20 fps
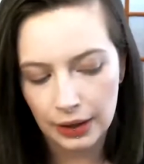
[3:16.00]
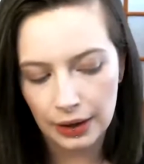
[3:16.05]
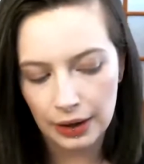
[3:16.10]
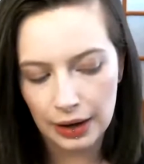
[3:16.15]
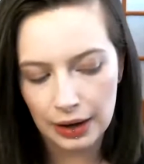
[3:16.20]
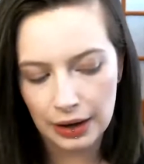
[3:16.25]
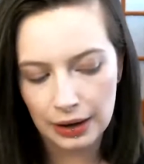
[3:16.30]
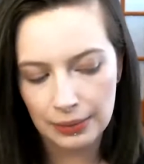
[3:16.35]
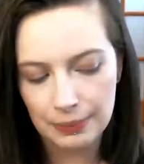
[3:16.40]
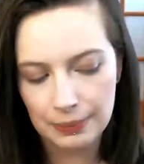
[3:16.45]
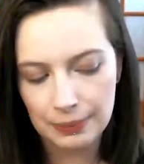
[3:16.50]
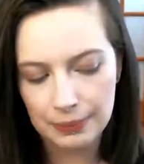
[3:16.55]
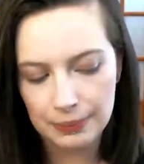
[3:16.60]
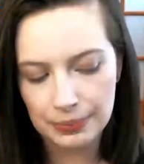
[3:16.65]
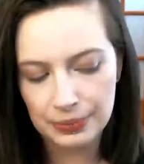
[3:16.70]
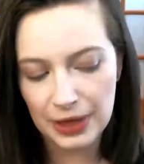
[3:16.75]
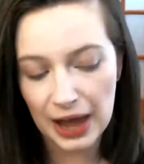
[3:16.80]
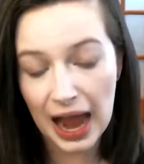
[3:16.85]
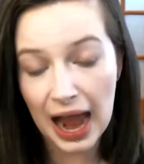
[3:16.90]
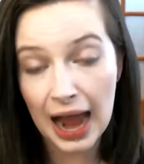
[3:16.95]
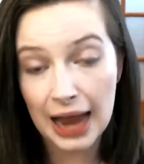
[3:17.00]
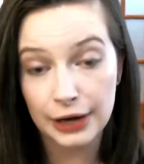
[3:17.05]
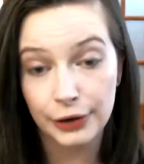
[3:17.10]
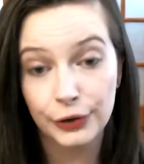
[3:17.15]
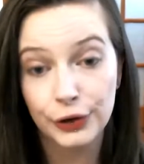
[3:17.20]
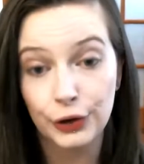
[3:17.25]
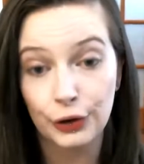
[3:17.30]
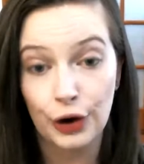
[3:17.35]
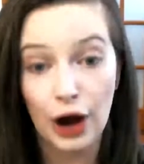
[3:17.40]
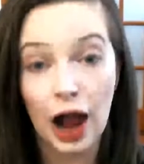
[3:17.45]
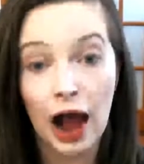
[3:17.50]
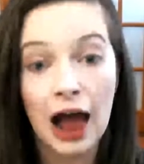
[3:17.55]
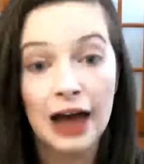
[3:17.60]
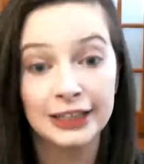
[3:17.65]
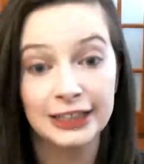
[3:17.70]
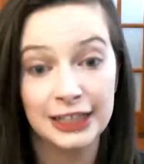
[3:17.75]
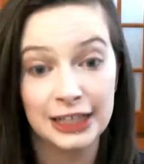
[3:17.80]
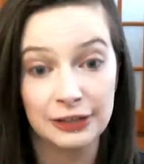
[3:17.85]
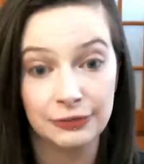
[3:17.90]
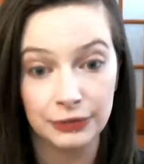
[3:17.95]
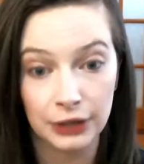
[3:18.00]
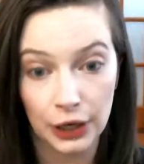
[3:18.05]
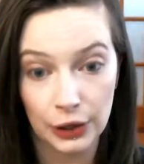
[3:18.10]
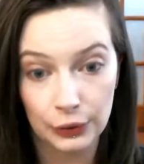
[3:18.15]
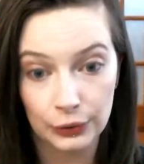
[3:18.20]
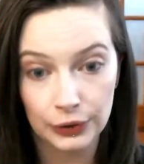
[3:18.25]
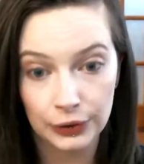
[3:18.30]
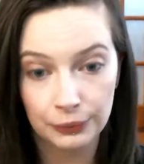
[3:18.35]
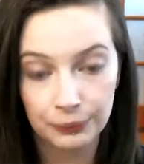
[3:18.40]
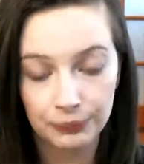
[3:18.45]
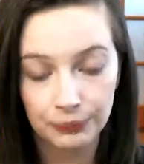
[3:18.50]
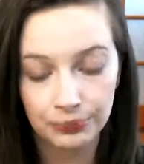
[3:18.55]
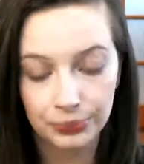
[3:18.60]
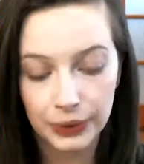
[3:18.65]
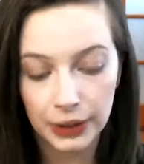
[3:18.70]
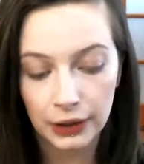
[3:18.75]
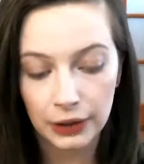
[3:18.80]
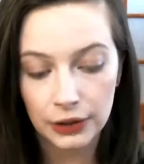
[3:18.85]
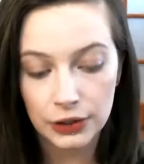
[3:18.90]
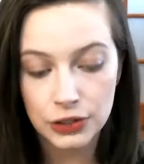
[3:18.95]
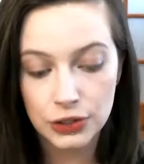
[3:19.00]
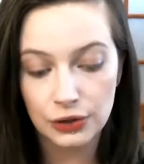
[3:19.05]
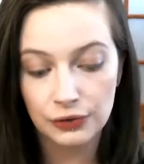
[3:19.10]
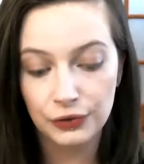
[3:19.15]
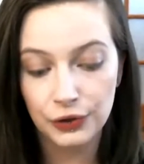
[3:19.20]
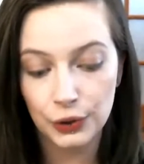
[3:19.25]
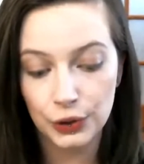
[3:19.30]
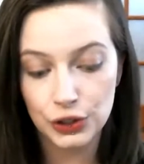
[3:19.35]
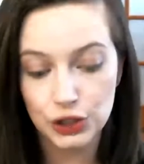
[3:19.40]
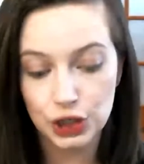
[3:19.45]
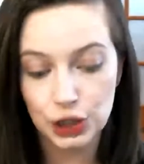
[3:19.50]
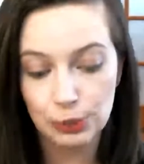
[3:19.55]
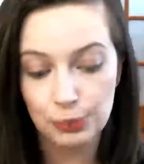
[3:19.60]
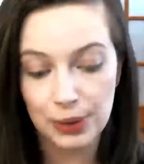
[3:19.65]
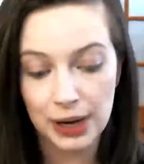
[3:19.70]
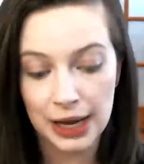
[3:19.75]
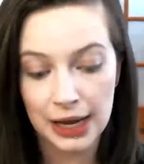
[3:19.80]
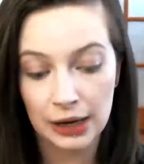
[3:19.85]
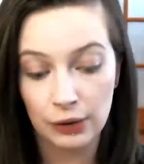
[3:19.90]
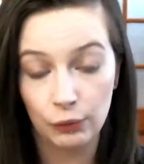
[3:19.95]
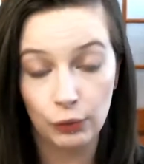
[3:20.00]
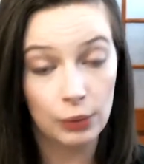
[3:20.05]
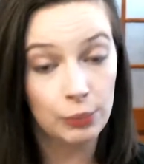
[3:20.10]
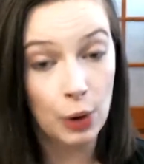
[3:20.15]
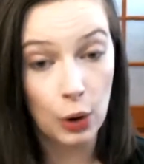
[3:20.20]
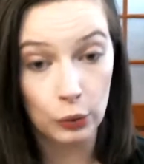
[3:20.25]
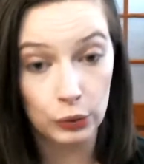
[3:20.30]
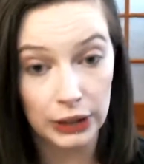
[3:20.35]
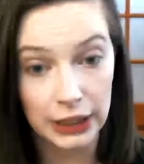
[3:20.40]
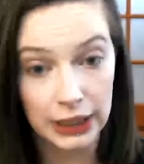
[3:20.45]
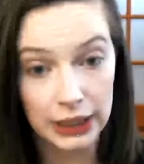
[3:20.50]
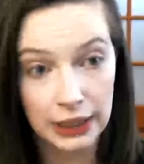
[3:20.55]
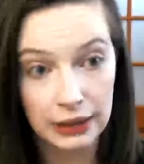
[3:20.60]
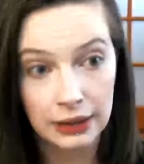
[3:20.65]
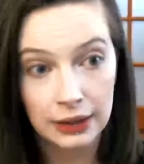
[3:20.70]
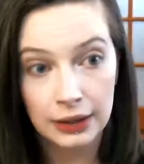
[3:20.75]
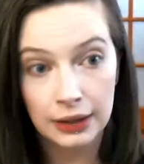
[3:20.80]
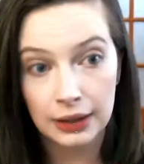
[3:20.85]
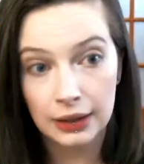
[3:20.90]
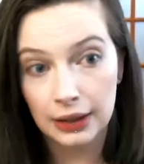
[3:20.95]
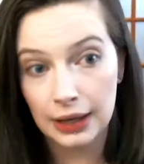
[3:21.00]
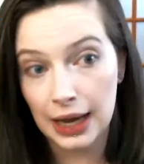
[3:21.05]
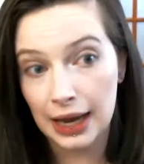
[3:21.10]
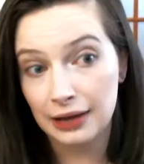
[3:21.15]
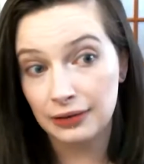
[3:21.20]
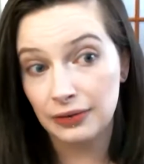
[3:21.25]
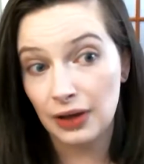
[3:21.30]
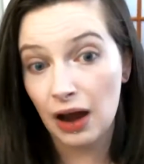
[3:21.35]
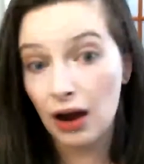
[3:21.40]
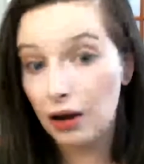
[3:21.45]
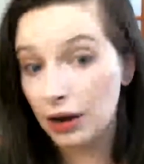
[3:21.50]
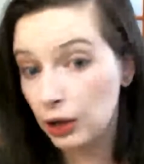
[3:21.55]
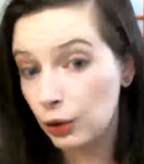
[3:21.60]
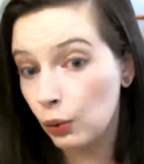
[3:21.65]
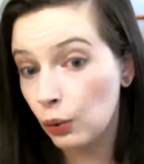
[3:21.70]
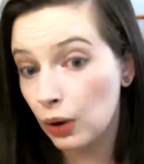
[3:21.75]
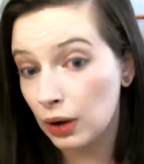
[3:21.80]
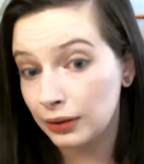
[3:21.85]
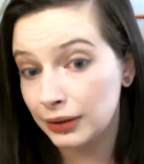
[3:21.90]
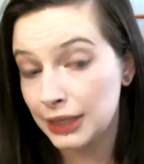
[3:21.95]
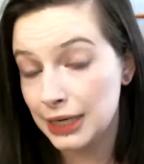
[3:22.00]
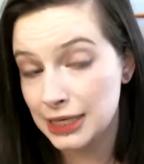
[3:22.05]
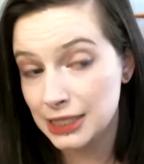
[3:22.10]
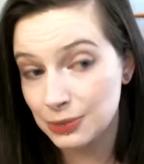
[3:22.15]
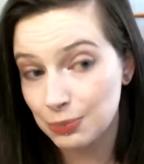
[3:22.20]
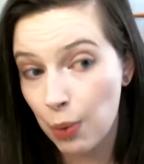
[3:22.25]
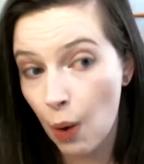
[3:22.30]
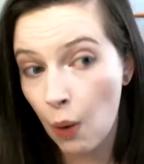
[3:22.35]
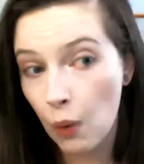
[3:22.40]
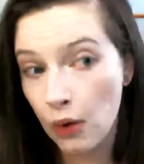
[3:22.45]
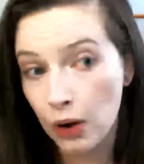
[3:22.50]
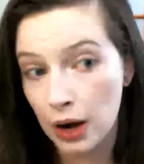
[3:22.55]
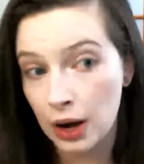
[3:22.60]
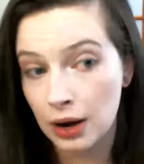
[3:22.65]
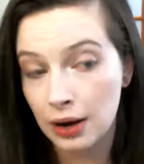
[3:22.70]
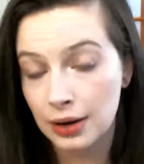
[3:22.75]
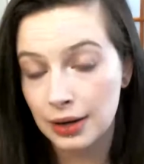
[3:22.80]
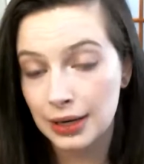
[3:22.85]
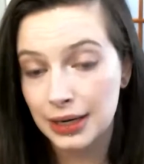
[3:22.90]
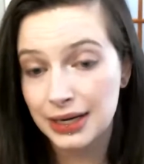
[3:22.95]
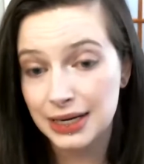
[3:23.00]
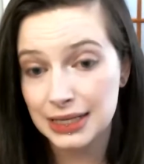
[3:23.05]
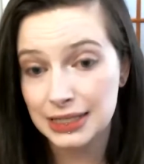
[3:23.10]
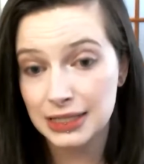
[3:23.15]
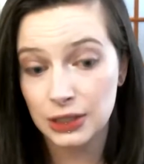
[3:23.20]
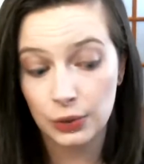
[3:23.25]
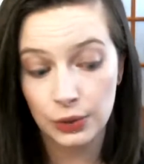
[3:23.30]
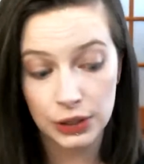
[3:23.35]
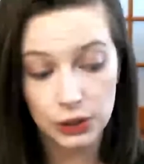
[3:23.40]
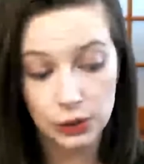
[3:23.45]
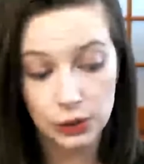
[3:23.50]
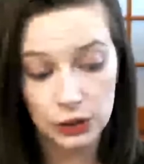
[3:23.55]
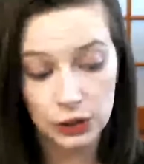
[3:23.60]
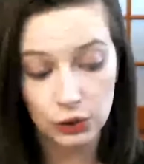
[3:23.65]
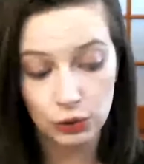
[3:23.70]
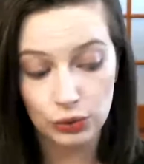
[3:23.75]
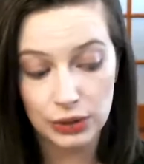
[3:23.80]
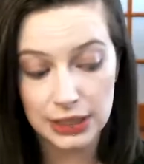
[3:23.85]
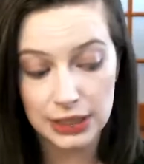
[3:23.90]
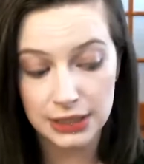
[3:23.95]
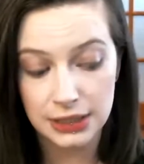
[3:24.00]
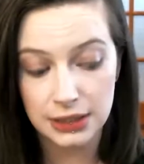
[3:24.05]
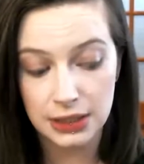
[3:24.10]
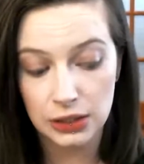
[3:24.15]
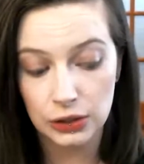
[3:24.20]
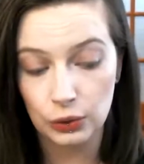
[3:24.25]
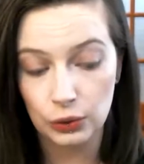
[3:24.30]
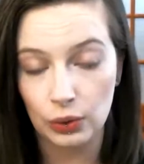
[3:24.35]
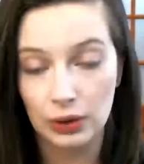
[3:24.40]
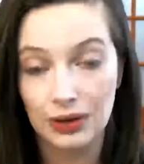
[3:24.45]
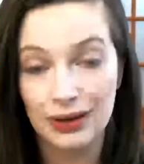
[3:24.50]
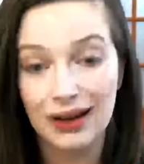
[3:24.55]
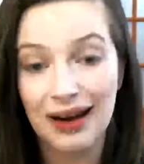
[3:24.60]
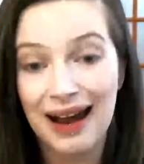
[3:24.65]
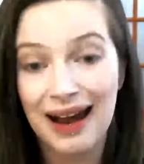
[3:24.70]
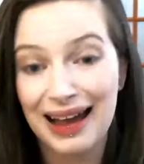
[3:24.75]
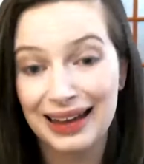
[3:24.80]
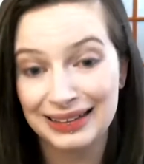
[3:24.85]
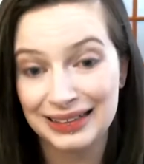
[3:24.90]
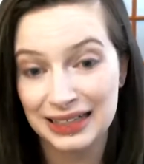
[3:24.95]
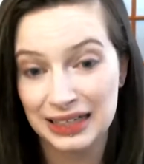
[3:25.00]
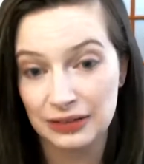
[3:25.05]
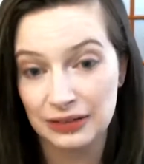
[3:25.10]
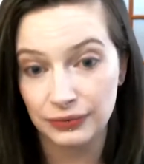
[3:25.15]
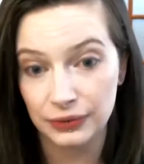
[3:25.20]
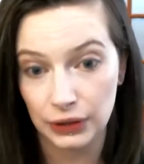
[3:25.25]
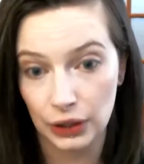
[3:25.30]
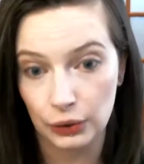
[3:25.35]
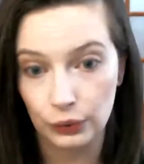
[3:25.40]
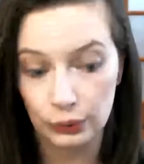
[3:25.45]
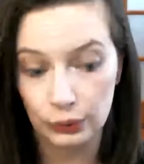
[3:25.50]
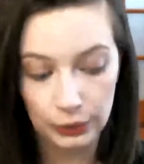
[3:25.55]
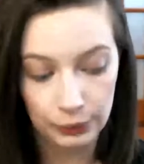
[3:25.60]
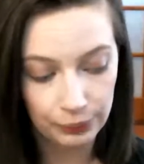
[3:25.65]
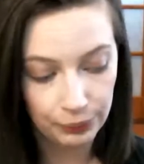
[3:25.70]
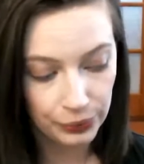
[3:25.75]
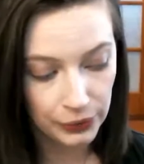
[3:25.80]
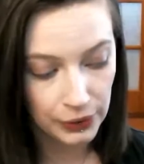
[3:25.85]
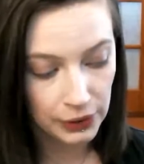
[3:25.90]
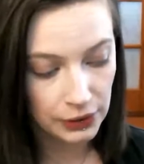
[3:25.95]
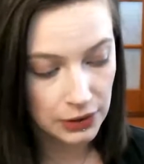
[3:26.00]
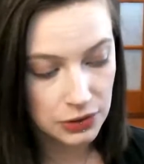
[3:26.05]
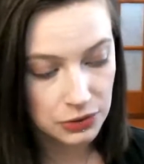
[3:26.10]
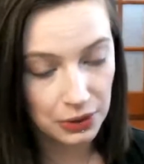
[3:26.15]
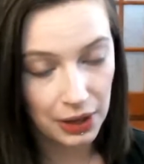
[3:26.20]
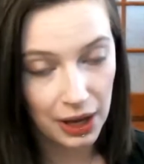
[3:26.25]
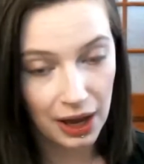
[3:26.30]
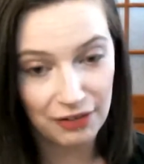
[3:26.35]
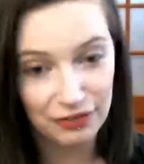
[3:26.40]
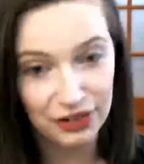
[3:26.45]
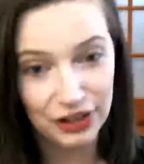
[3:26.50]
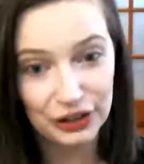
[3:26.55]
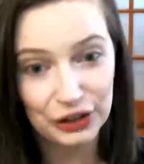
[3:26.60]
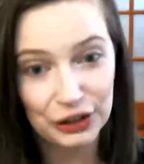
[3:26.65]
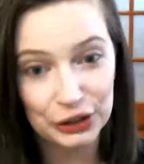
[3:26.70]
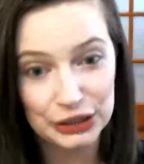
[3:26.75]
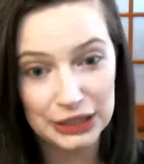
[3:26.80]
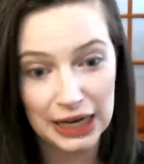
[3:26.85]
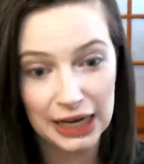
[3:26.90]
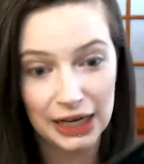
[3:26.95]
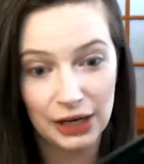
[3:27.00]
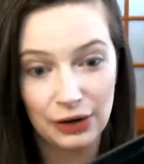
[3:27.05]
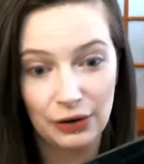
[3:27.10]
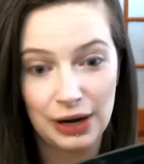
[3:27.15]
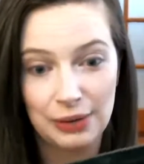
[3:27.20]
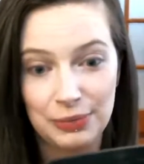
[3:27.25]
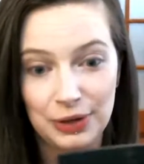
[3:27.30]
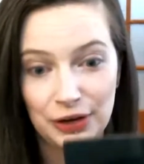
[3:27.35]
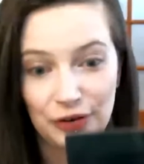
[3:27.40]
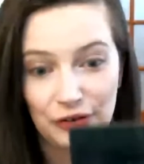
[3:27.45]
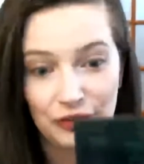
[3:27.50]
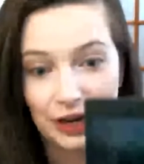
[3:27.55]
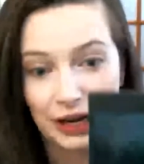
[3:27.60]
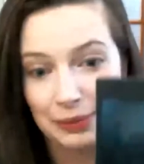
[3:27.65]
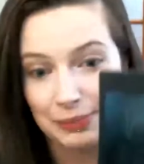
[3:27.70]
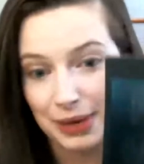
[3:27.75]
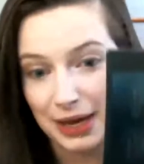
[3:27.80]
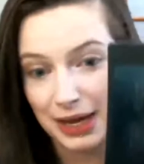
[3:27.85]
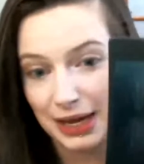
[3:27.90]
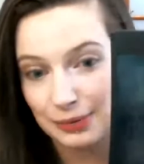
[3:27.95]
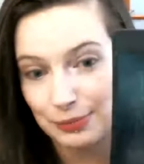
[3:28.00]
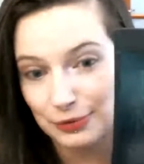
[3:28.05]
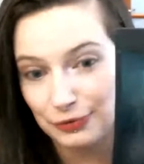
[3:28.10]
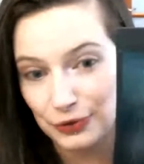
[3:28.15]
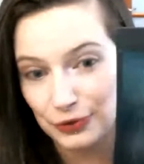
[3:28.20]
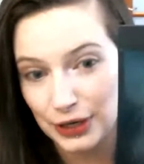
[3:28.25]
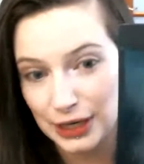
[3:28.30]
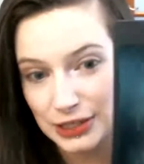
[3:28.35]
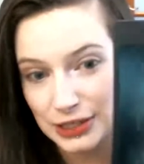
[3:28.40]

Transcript: the higher your cognitive load. So if you're interpreting remotely and the audio quality is poor, it's going to increase your cognitive load. So I have a little diagram here that I made before I